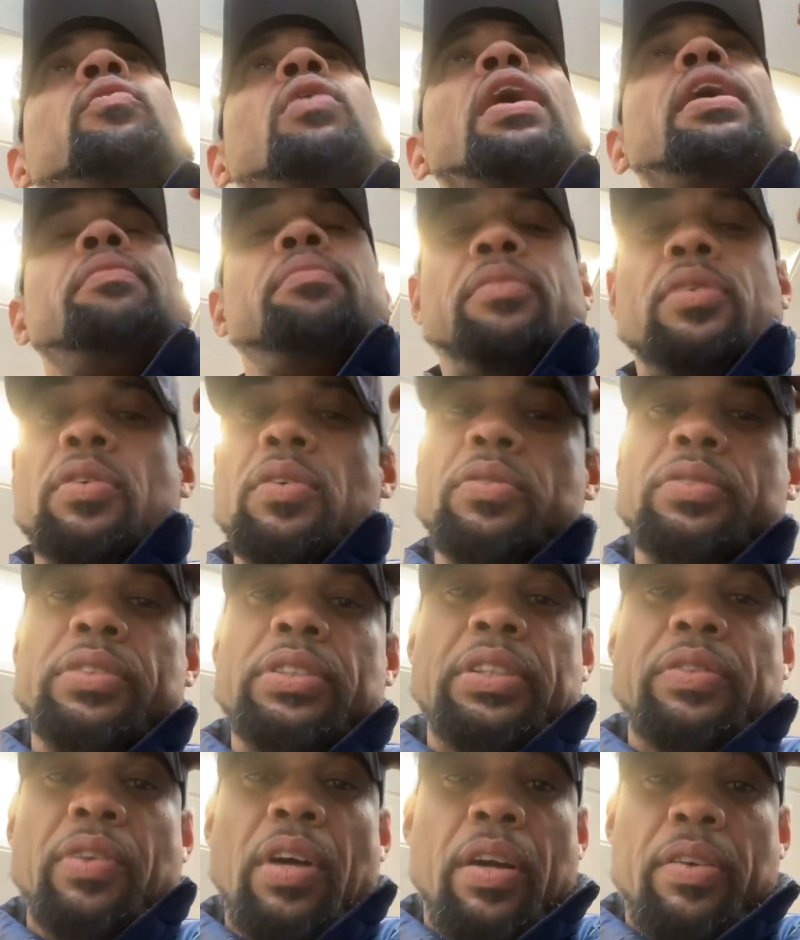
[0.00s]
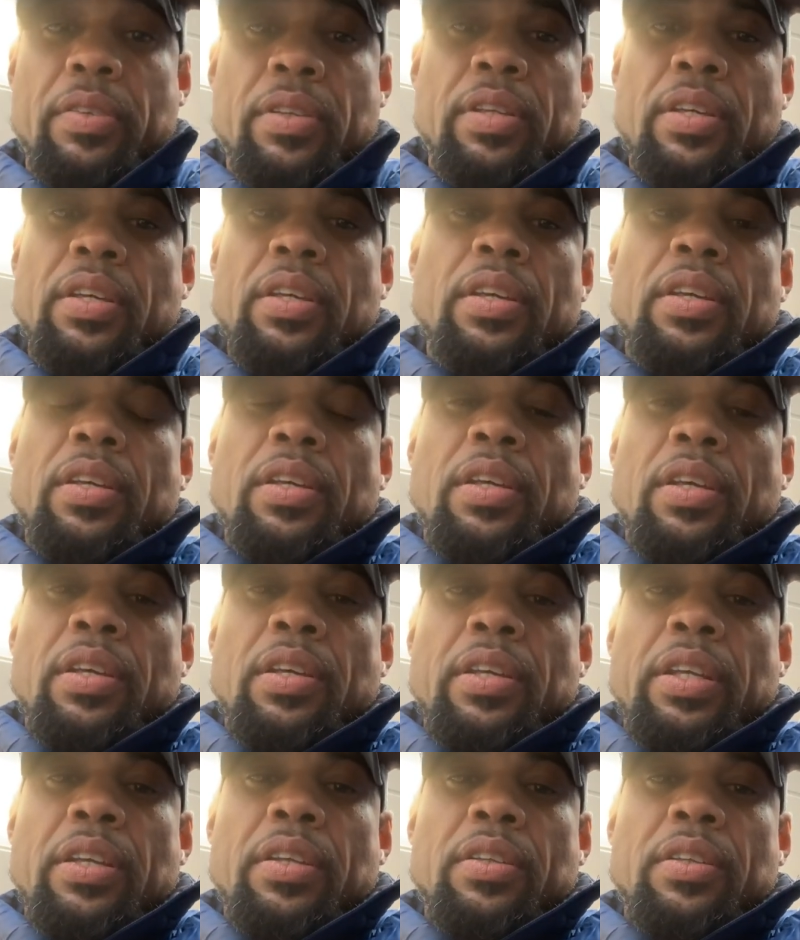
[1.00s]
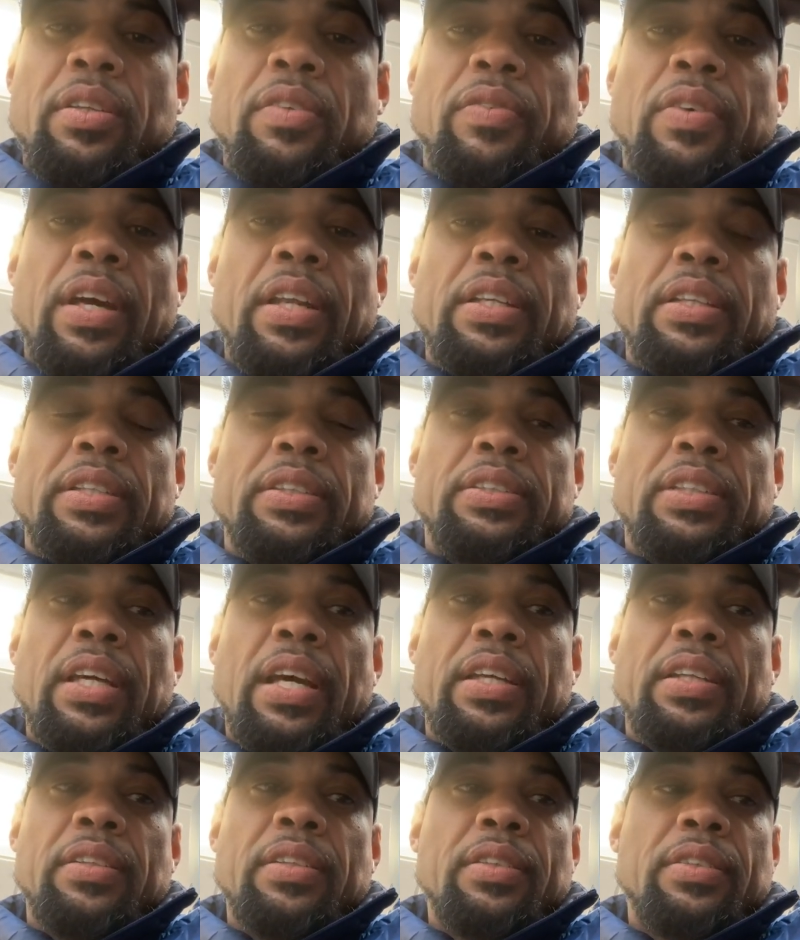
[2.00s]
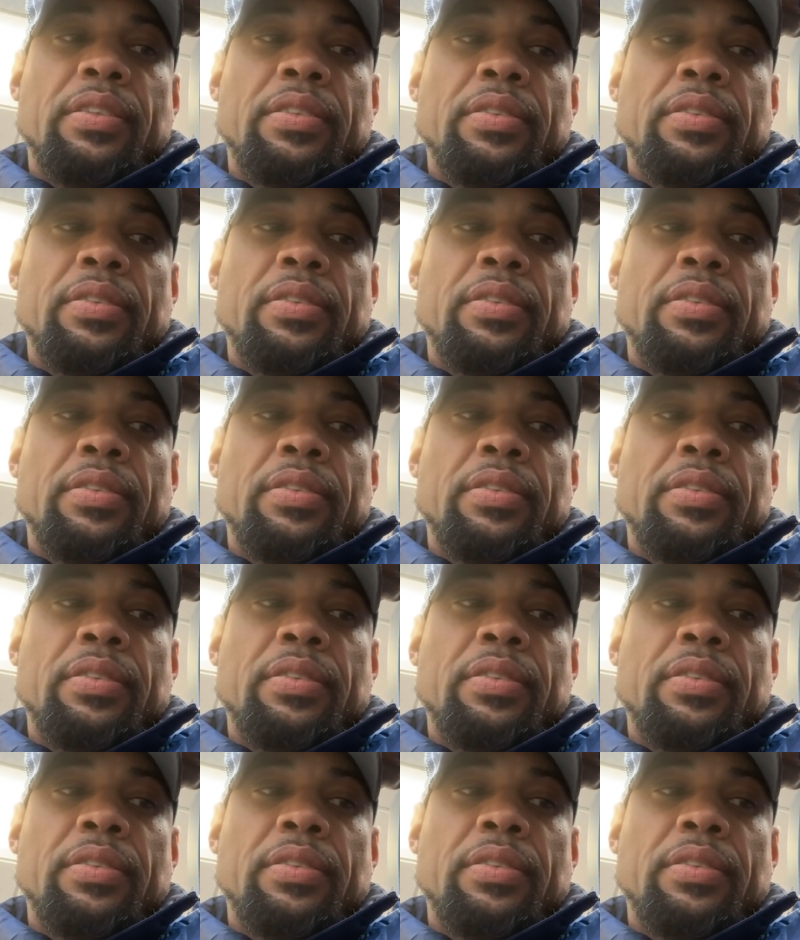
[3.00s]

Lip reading: right moves. You've got to decide